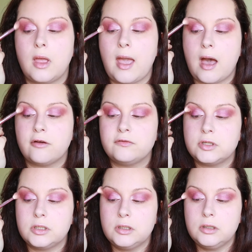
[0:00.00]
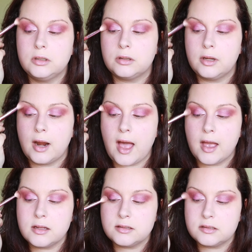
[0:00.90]
after their
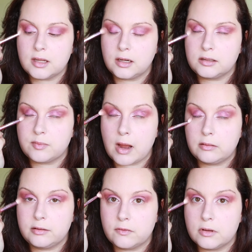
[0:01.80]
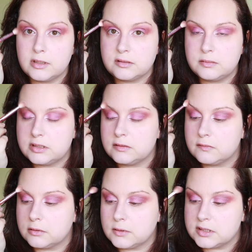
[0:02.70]
eyes, and it's probably for this
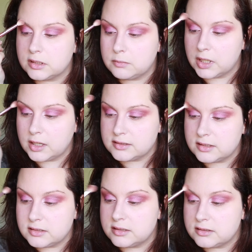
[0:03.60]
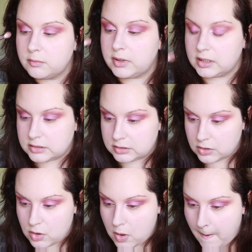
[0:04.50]
specific reason because this is a bit
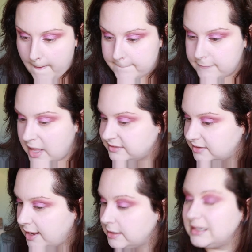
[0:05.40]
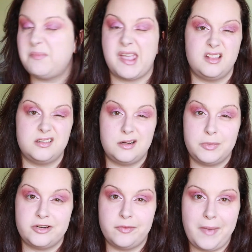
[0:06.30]
messy. I did make a little
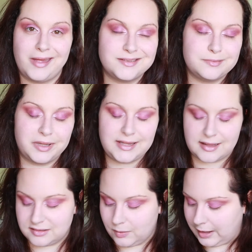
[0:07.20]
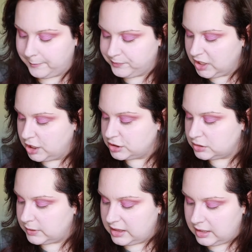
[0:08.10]
bit of a mess, but that's okay.
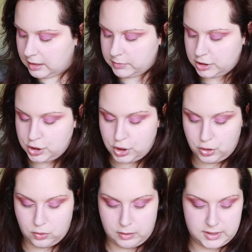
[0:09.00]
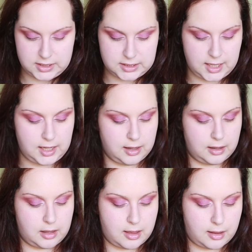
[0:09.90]
So what I think I'm gonna do, I'm gonna take